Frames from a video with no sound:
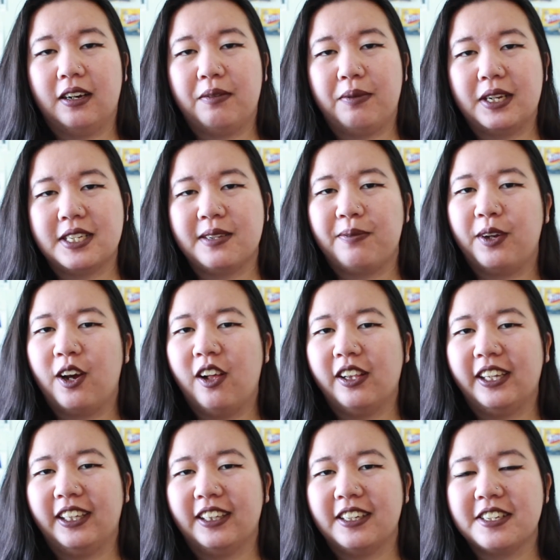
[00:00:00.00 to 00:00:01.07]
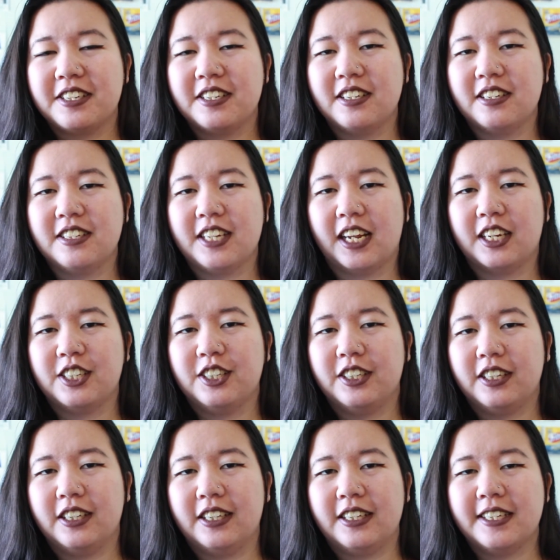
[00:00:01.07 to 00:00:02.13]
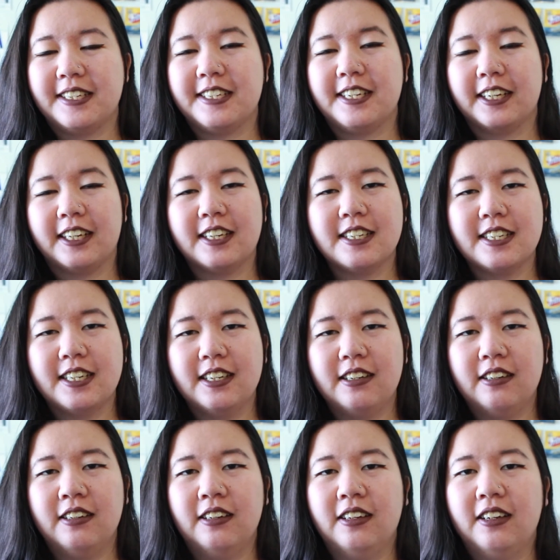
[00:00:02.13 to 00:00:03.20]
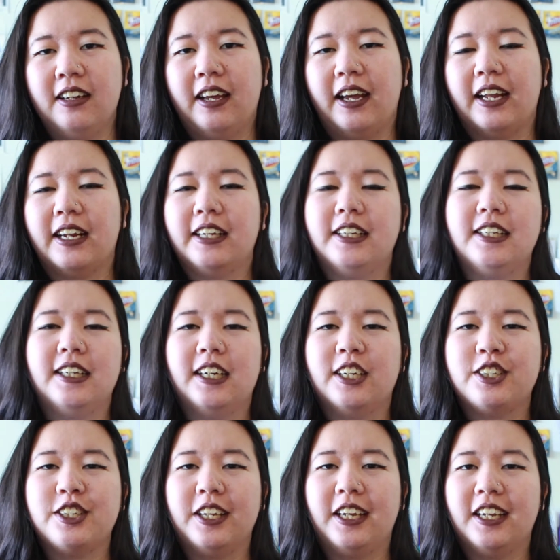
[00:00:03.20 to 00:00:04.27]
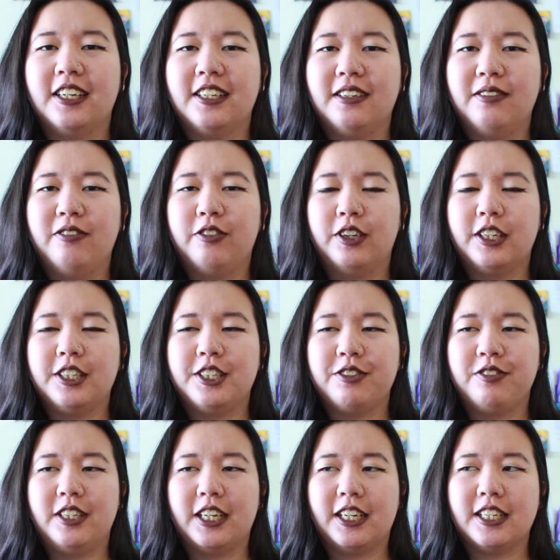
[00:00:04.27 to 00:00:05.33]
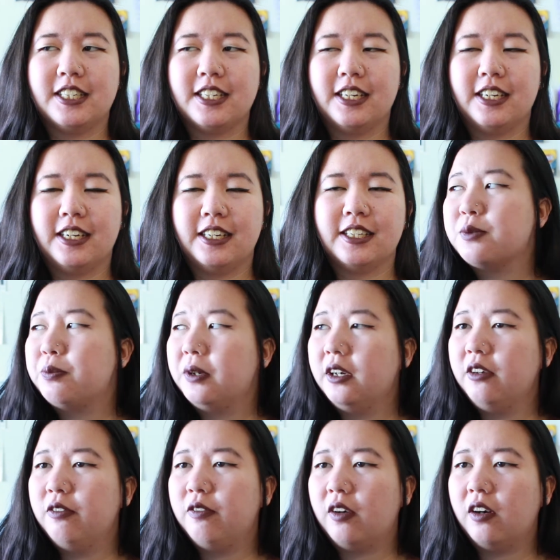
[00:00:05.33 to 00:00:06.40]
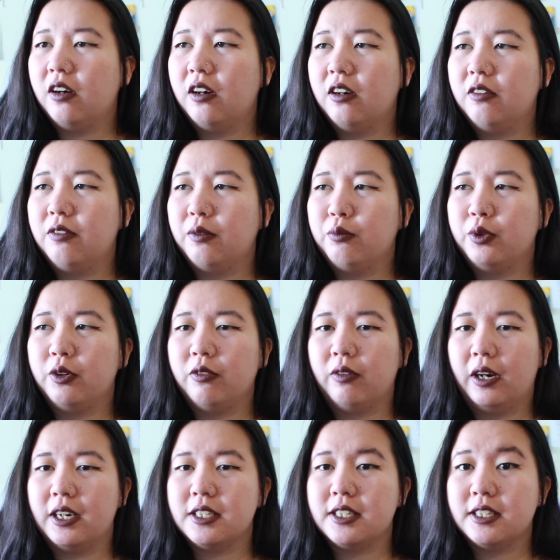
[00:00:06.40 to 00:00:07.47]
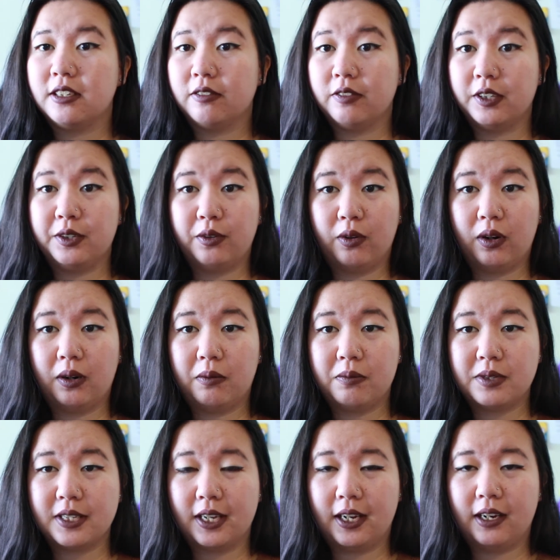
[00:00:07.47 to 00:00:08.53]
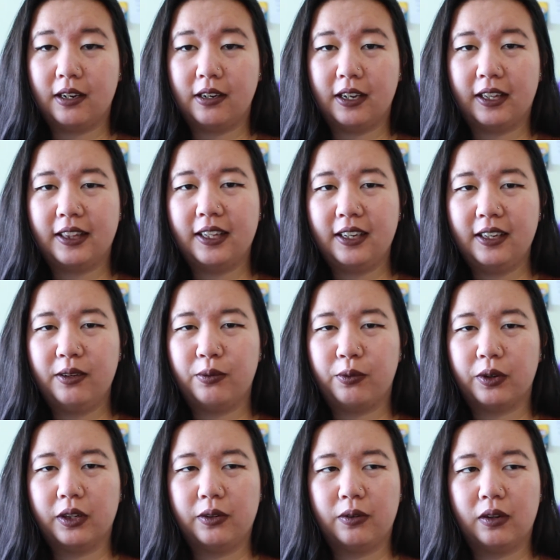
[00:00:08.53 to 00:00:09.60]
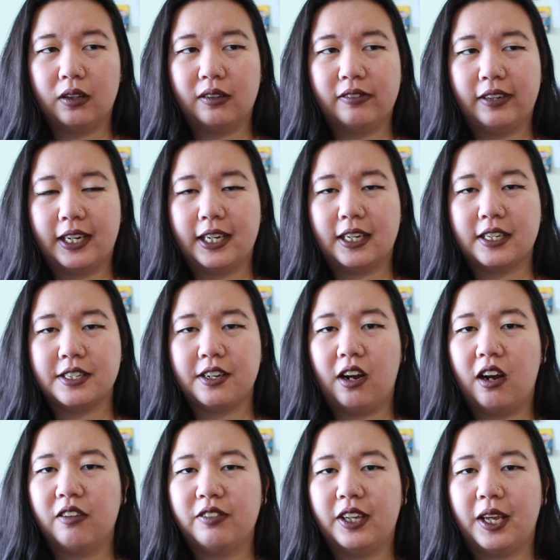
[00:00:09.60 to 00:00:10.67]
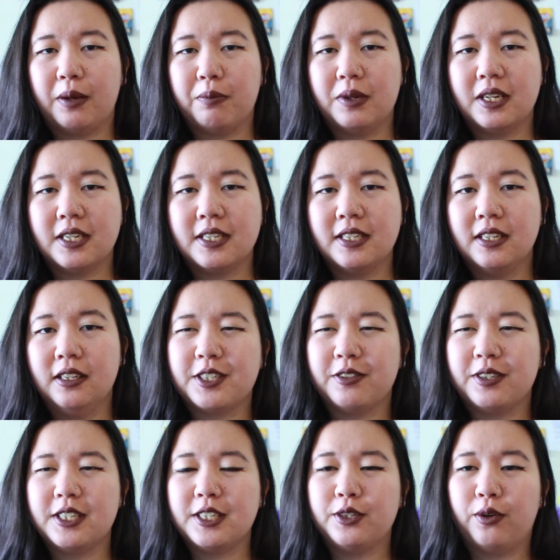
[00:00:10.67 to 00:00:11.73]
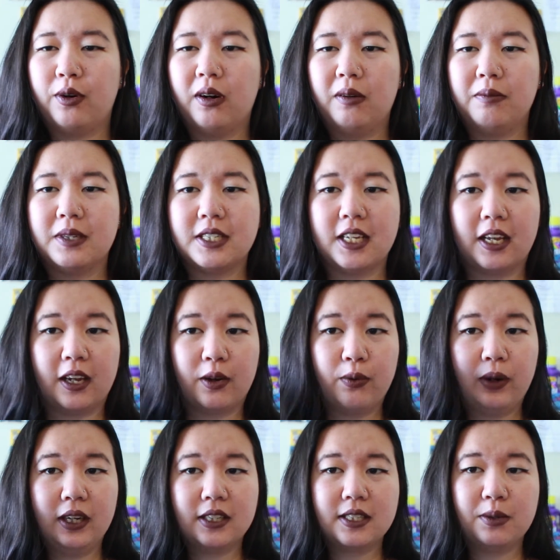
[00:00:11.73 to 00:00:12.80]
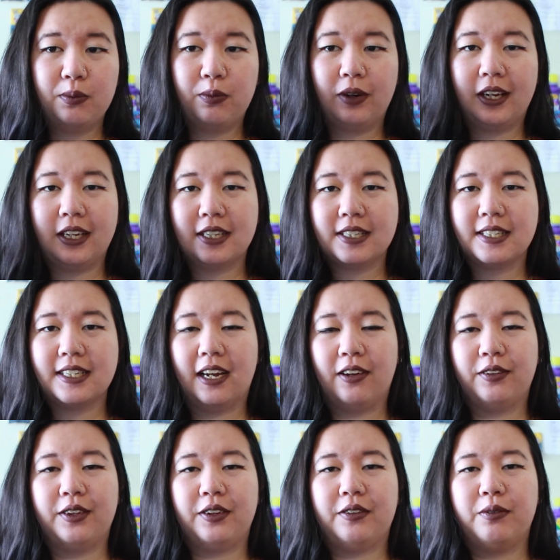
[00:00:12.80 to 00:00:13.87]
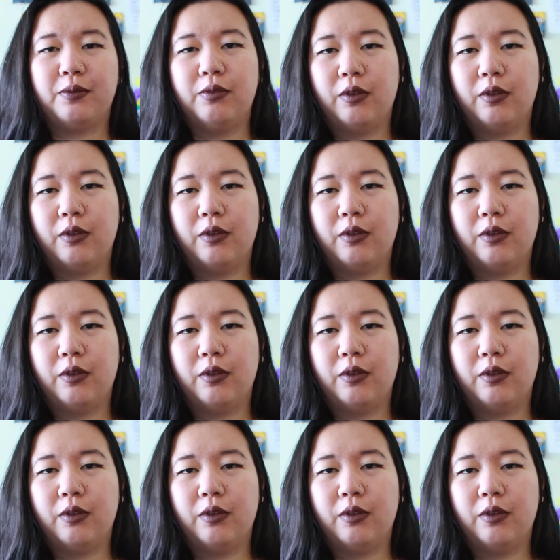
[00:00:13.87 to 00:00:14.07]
as I'm calling this section, is Dickinson, and I didn't actually get footage of Dickinson. It's pretty far from the rest of the dorms, and I think it would qualify as off campus. So it's a dorm, it's like quite some ways down the